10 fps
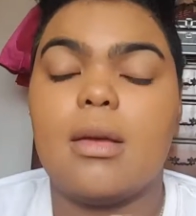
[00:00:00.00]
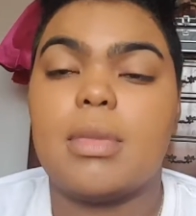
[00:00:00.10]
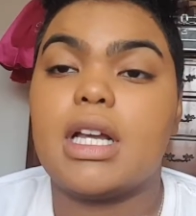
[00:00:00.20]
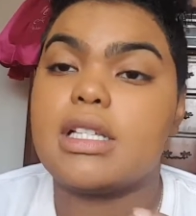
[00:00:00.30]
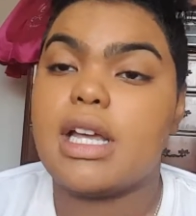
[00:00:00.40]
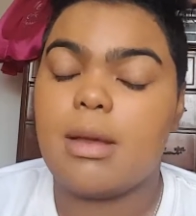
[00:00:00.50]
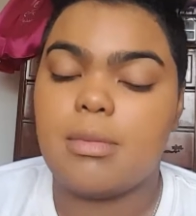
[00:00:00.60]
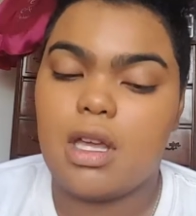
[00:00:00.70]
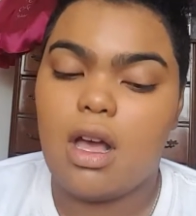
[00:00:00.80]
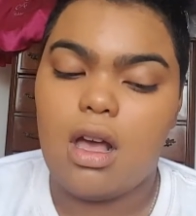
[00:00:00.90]
Because I
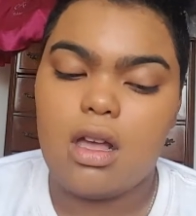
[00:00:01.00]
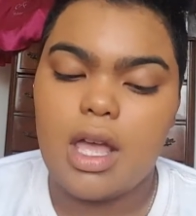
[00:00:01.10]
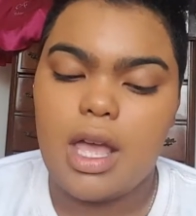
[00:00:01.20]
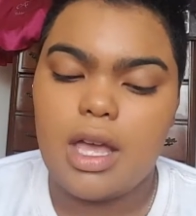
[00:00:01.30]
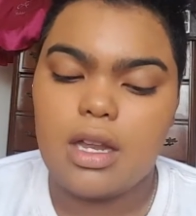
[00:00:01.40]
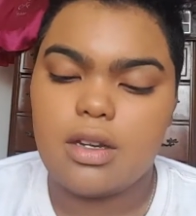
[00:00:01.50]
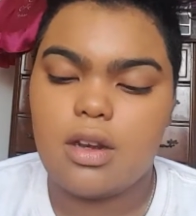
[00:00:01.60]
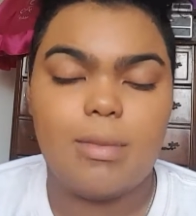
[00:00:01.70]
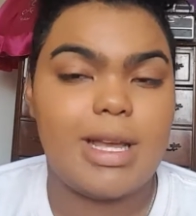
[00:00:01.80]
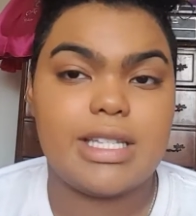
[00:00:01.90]
am young and you
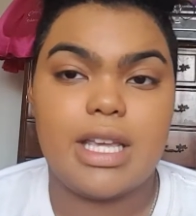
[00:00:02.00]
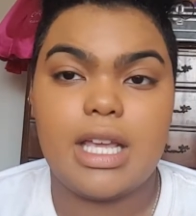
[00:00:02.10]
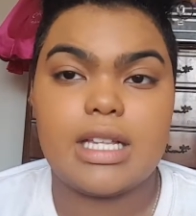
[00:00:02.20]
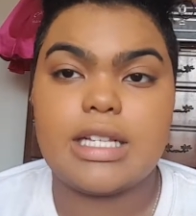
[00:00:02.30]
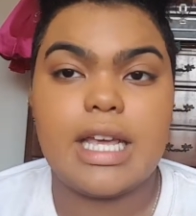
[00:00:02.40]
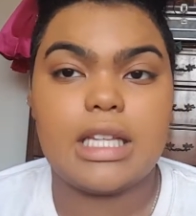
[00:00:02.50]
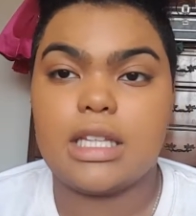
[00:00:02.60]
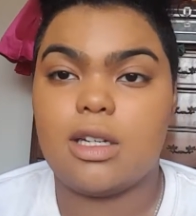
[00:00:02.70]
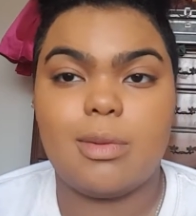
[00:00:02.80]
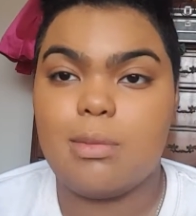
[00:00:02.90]
know my skin can take a
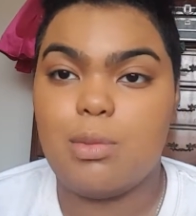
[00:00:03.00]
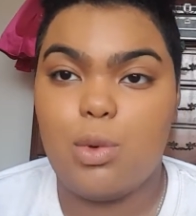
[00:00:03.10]
little bit